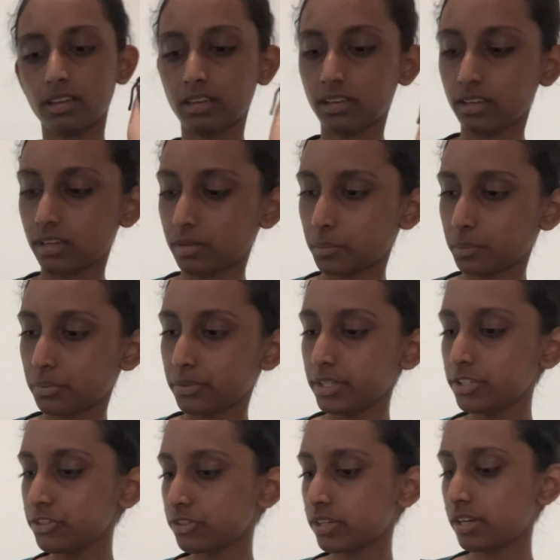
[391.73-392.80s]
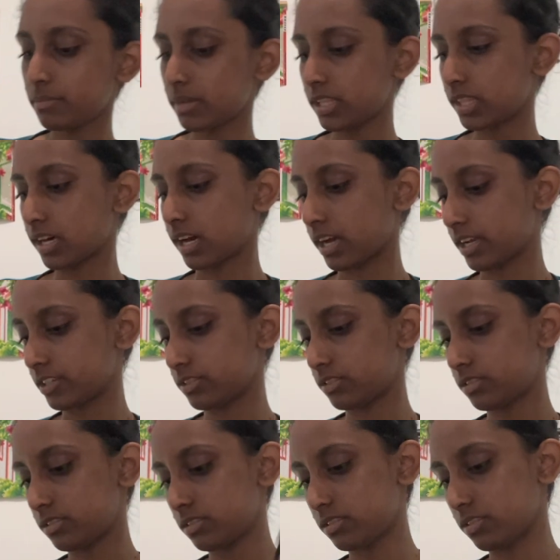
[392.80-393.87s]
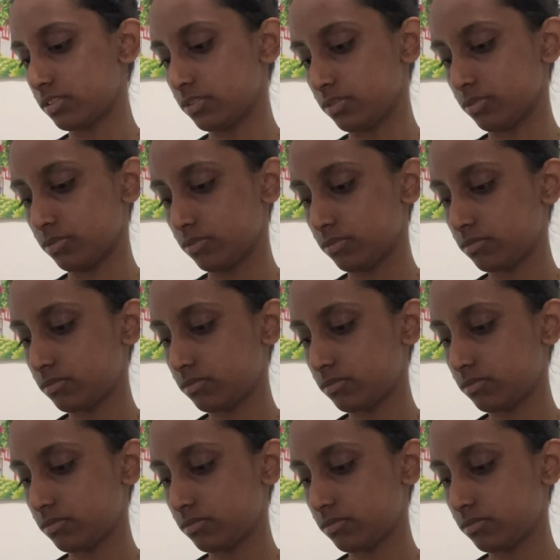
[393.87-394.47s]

I'm pretty sure I made the eyes too.